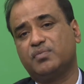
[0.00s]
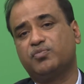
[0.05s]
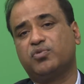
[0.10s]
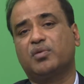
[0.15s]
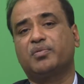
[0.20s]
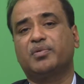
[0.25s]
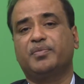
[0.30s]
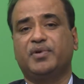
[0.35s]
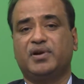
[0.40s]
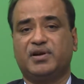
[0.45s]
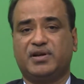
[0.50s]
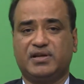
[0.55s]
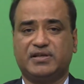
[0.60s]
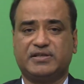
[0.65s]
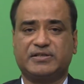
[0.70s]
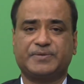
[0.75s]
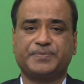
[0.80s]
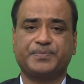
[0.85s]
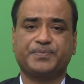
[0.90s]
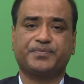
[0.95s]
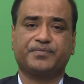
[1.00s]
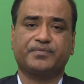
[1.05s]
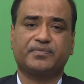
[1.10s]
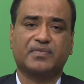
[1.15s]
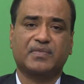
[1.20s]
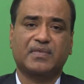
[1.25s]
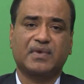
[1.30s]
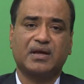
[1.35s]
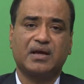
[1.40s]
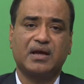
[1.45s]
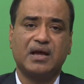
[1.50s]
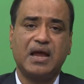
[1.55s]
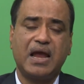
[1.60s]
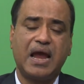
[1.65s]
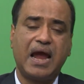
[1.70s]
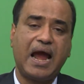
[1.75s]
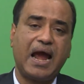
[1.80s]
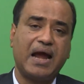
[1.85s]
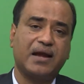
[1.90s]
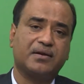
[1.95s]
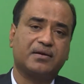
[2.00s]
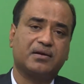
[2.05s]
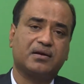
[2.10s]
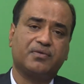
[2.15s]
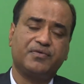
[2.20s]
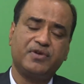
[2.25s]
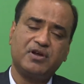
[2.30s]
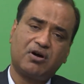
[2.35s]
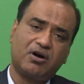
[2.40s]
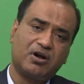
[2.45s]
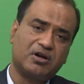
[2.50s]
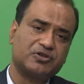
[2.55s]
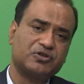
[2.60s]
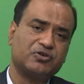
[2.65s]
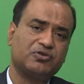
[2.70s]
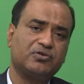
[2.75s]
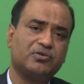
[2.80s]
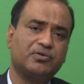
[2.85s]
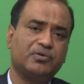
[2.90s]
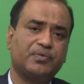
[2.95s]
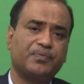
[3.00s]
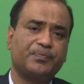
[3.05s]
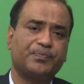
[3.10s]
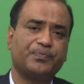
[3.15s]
probabilities. And we also